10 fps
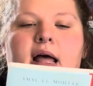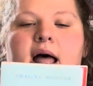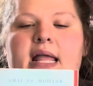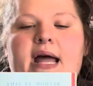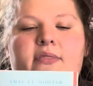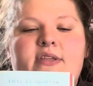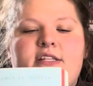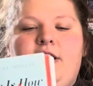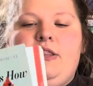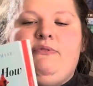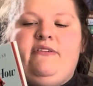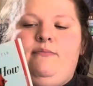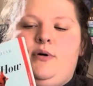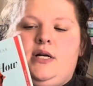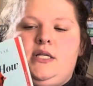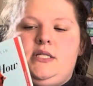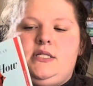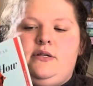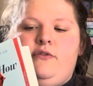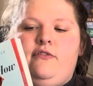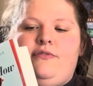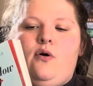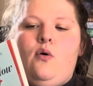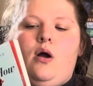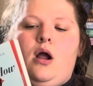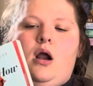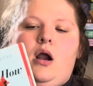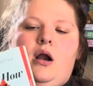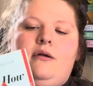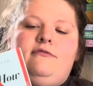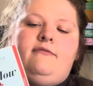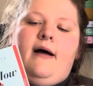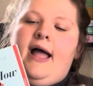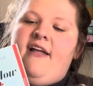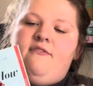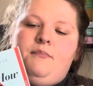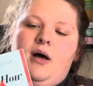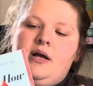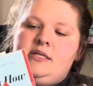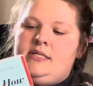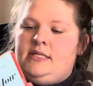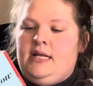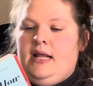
I got this on Thrift Books for $5,